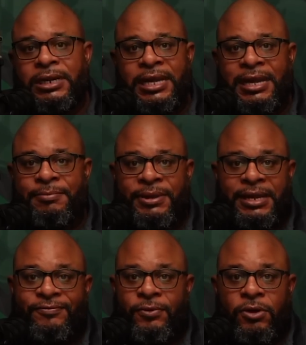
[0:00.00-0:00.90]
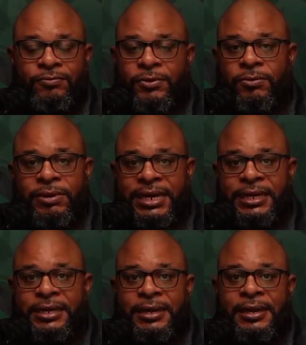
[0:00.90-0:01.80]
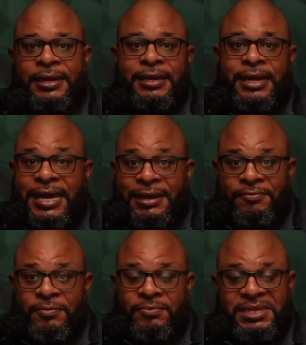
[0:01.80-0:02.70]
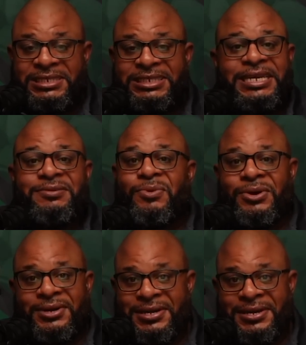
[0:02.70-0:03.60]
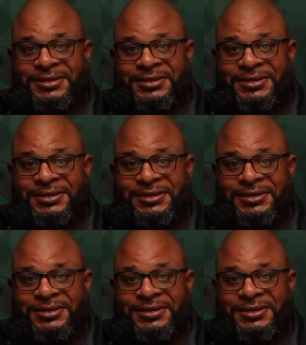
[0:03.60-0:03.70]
a game plan for over a week. Hey, this didn't work,